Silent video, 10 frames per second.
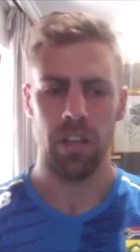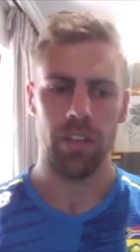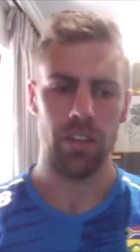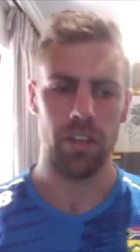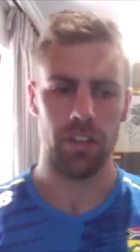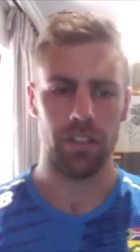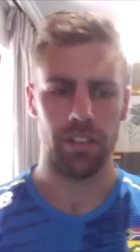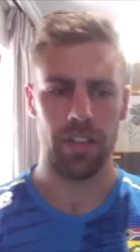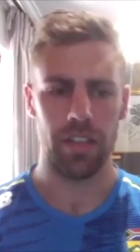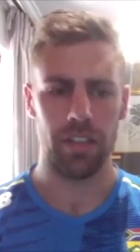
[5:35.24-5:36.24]
yeah,
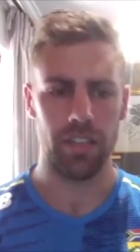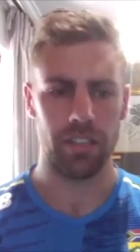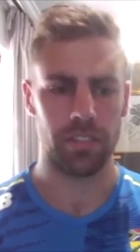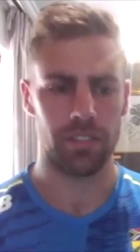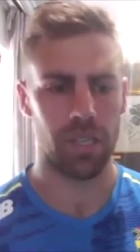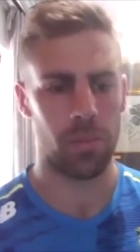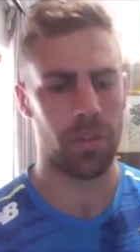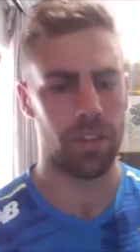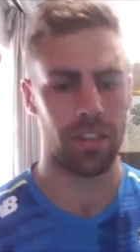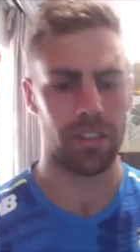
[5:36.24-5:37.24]
it is
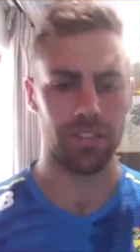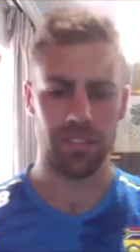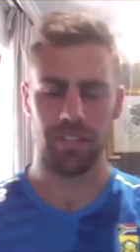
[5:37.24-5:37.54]
something that